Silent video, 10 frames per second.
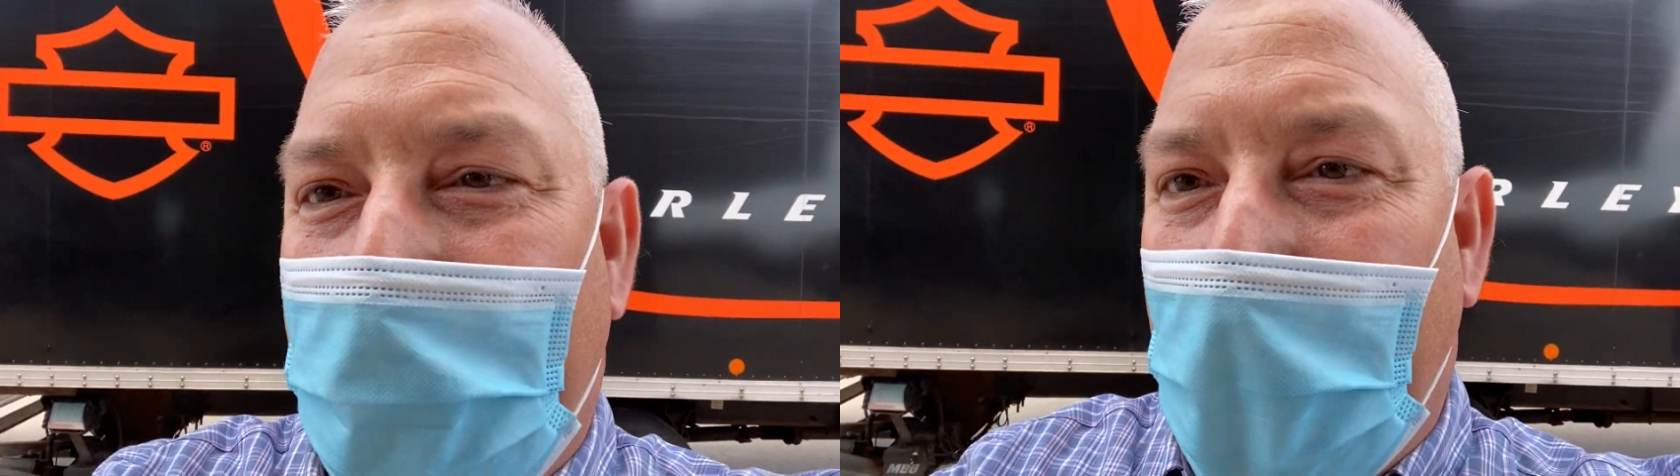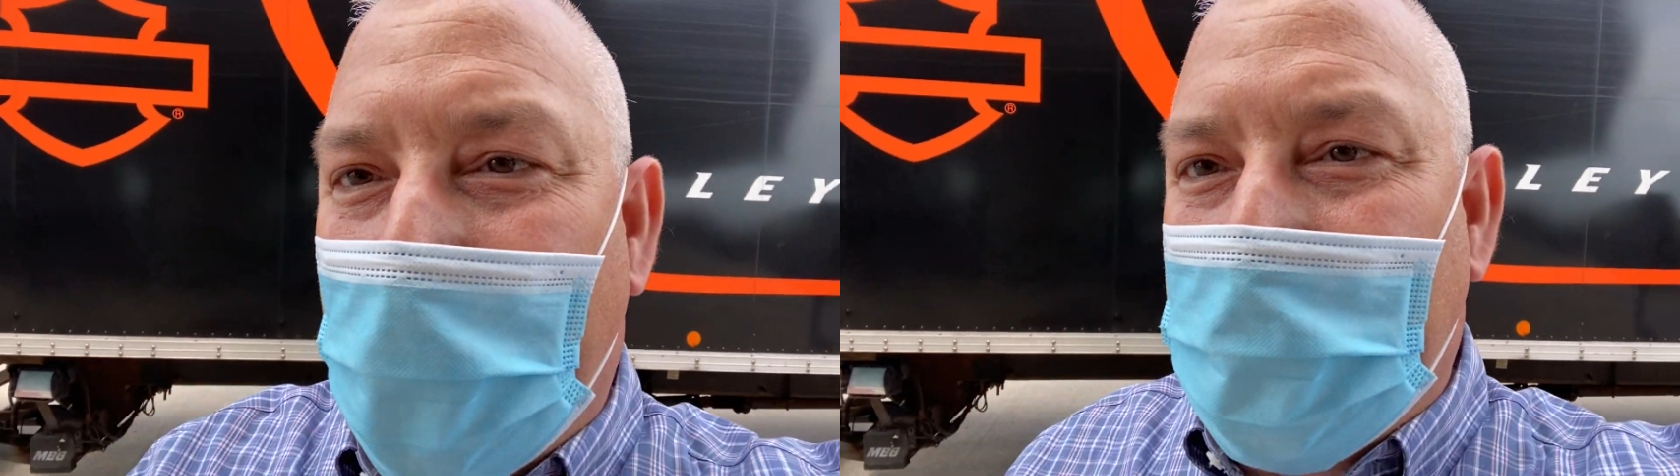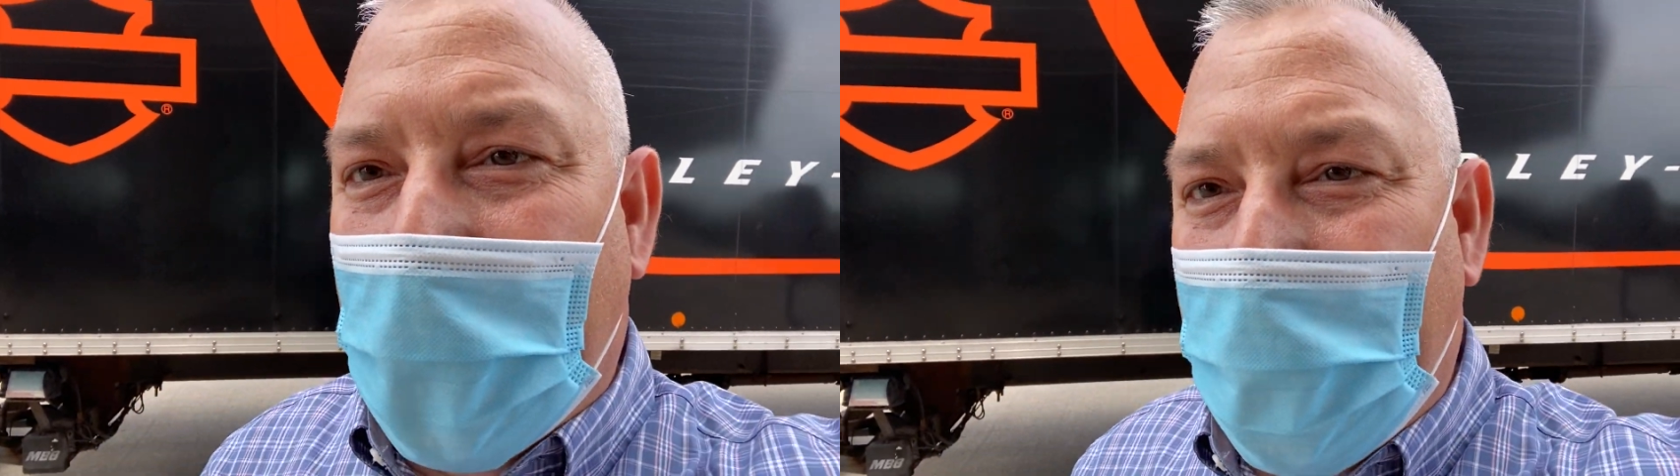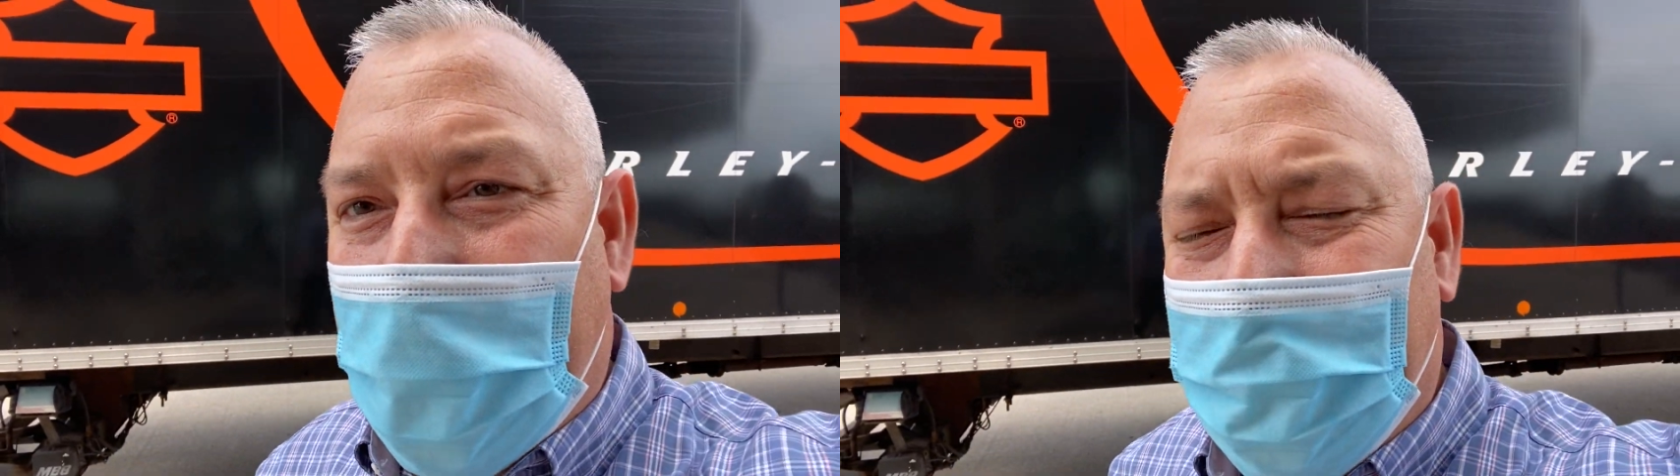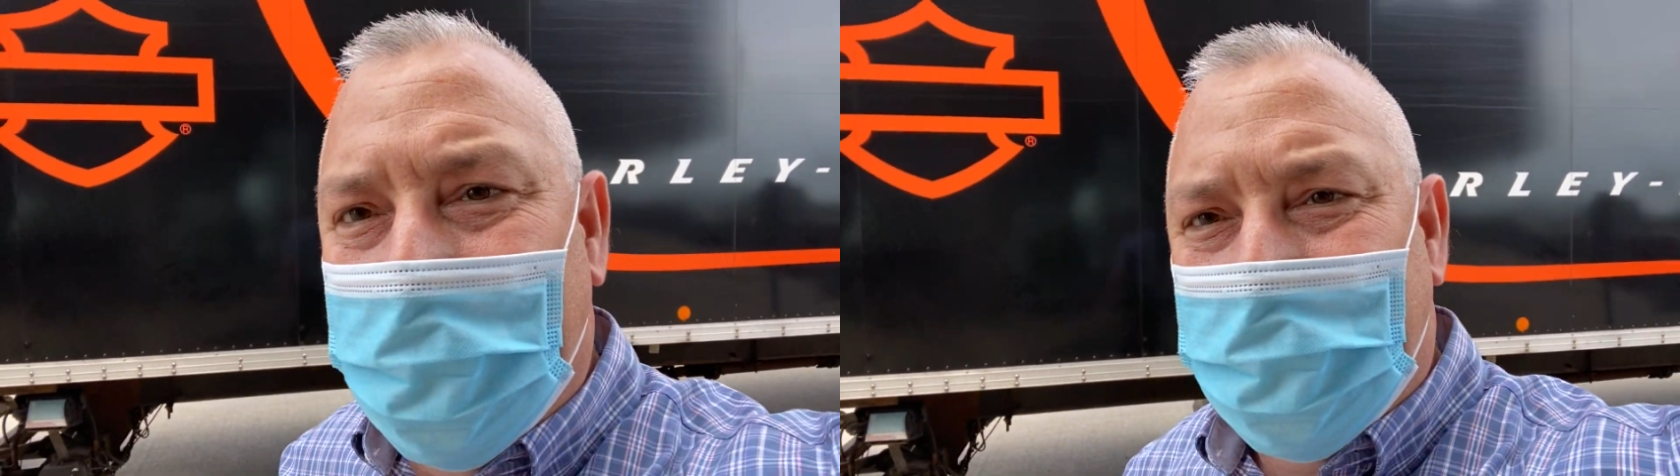of our
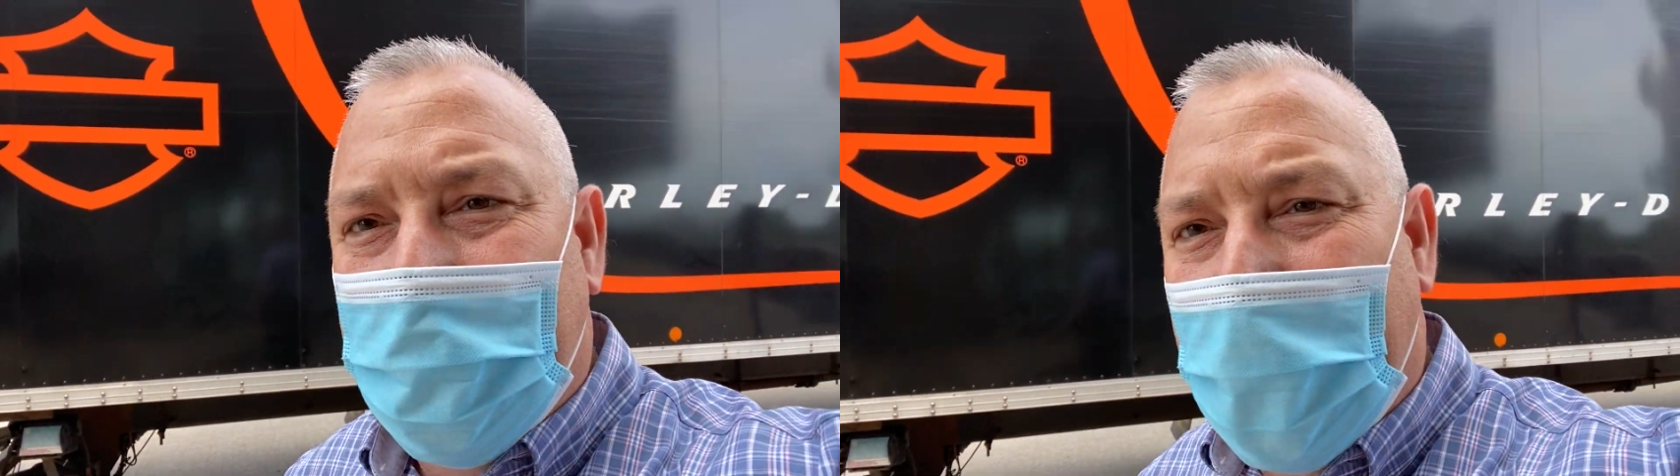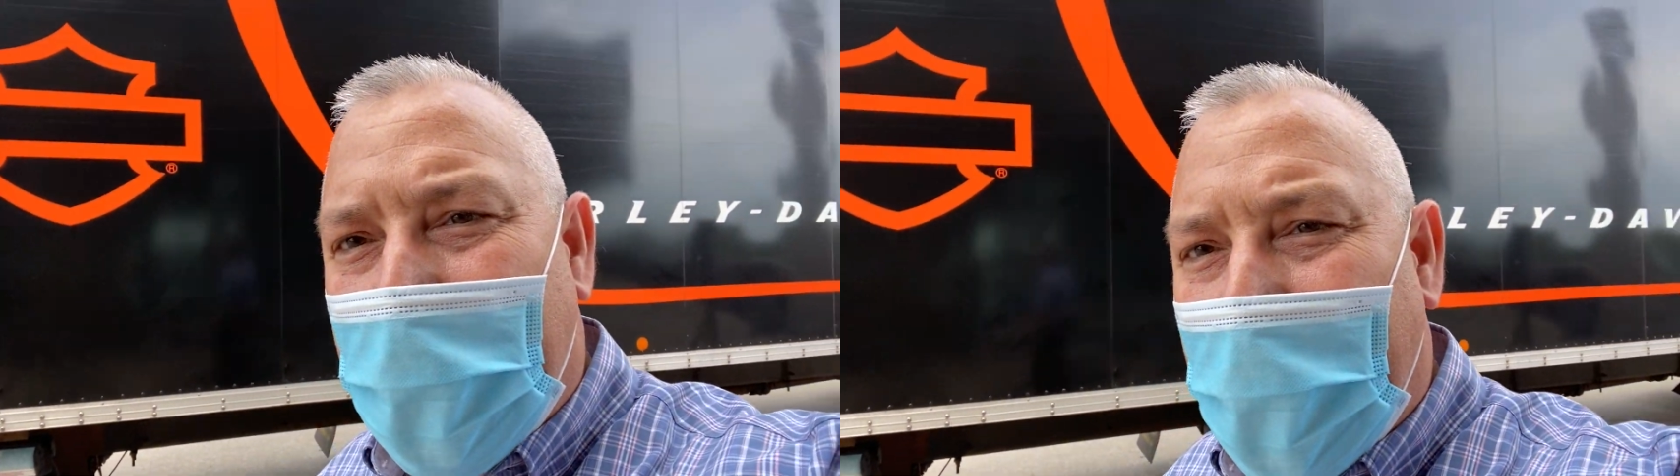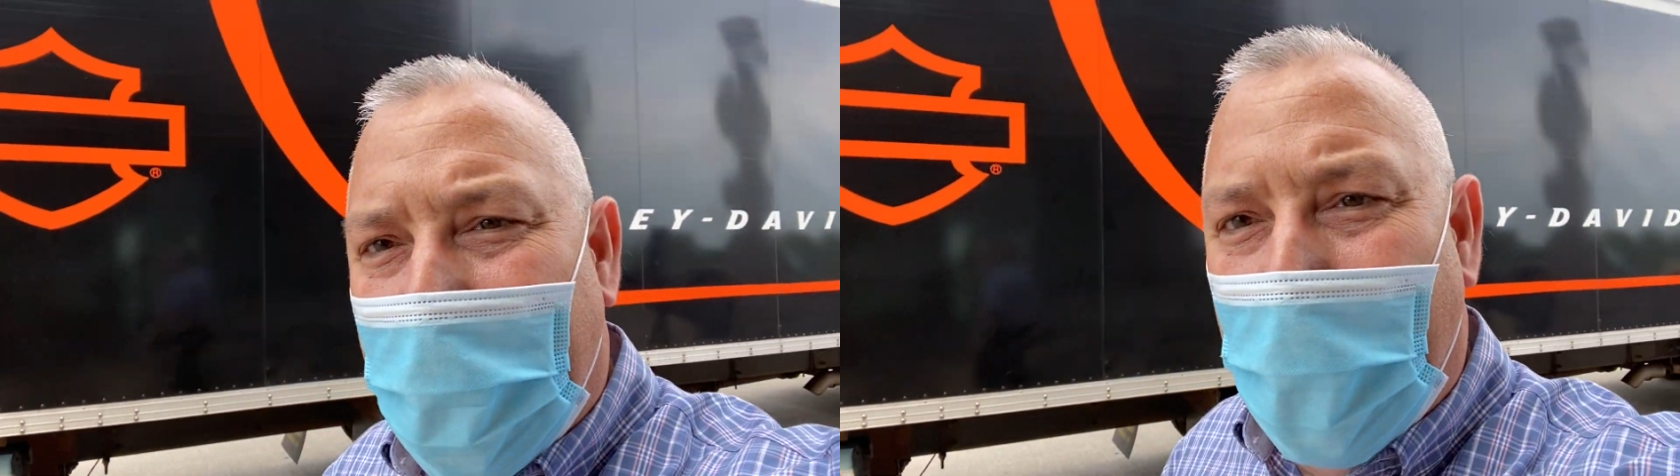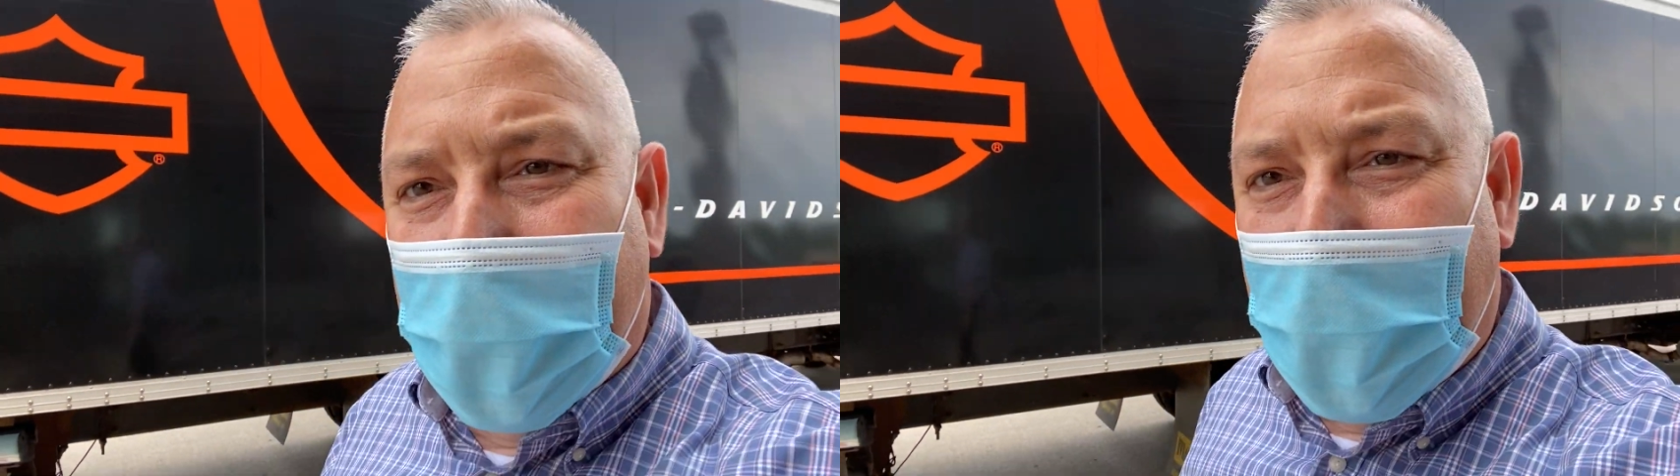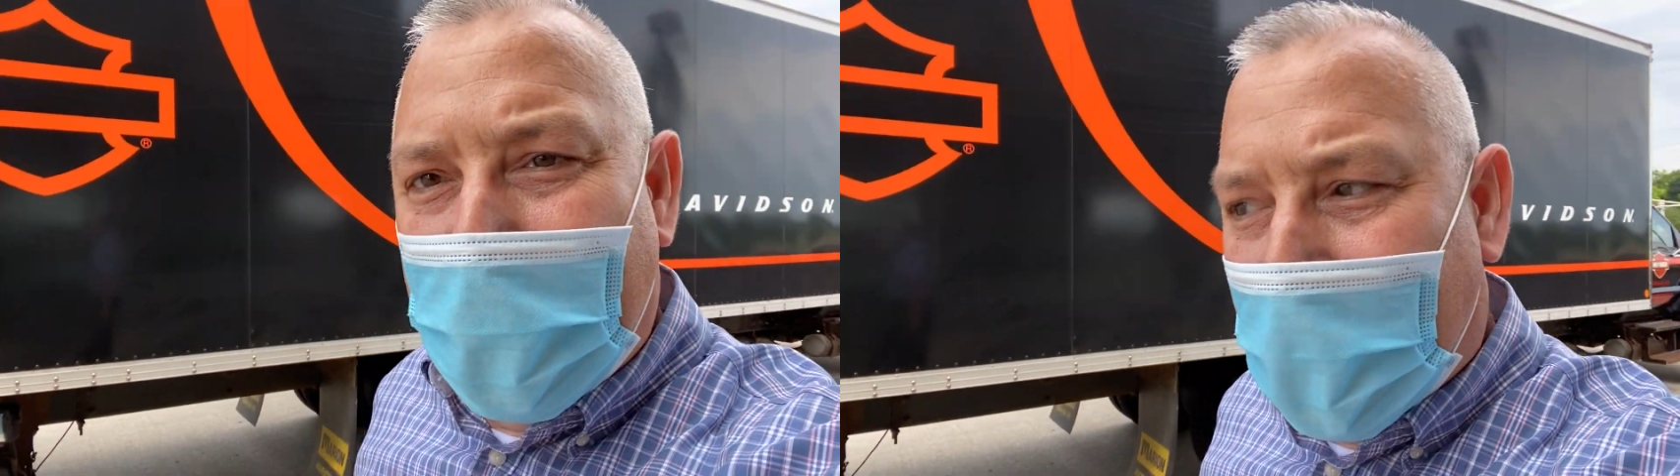exhibit and
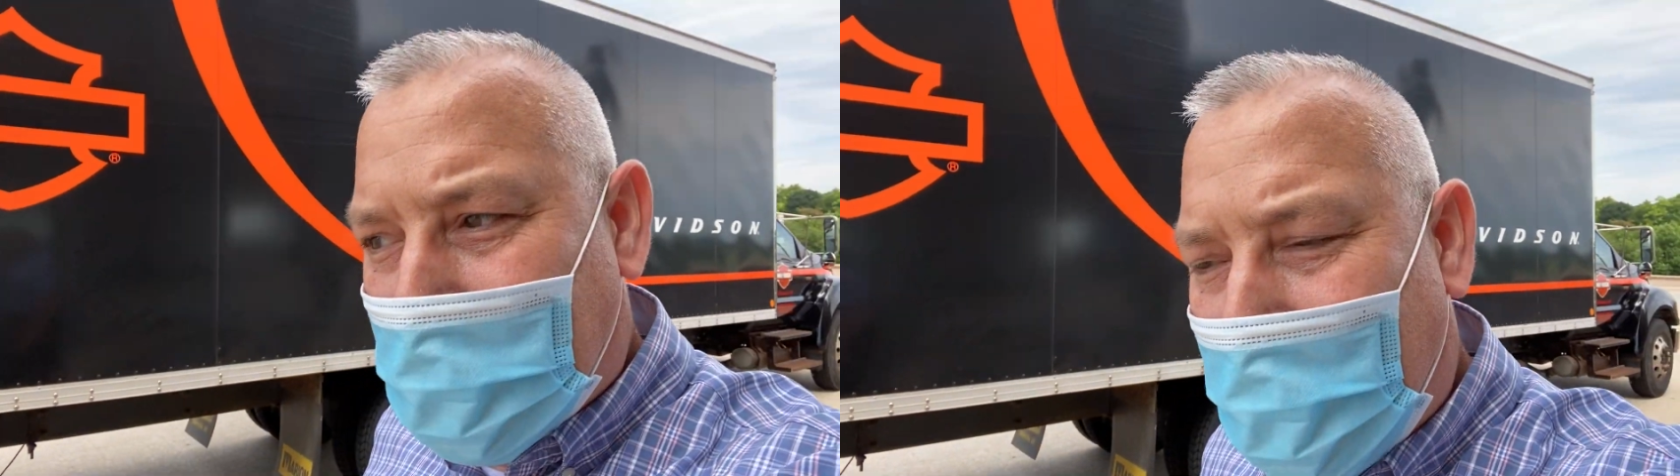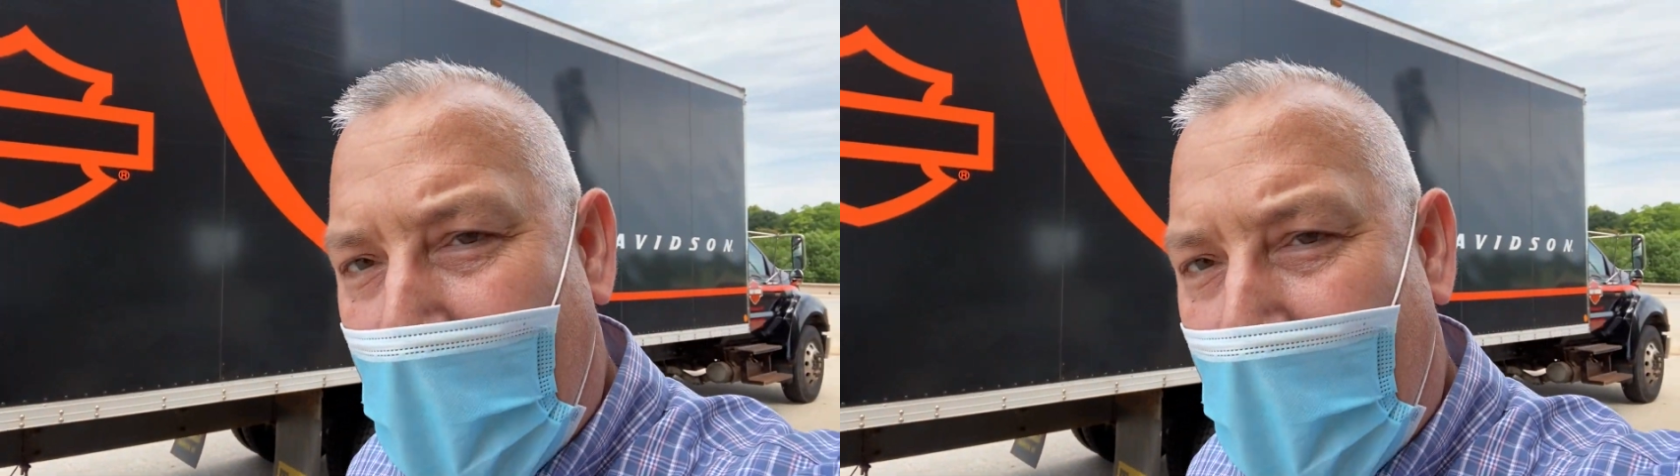recognizing